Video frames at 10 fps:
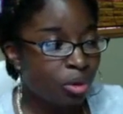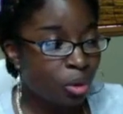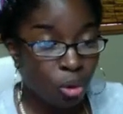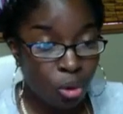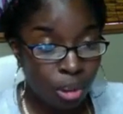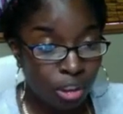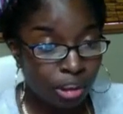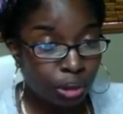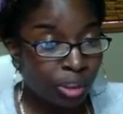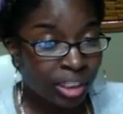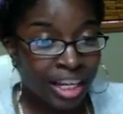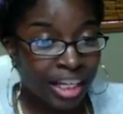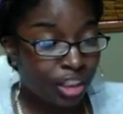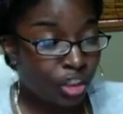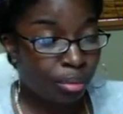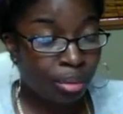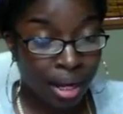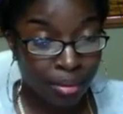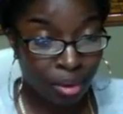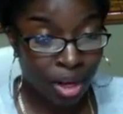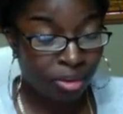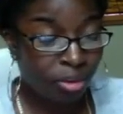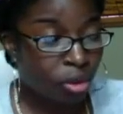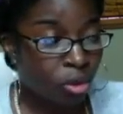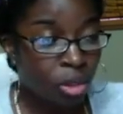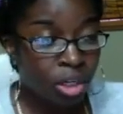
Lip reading: Or you could treat it like it's your Bible. I don't know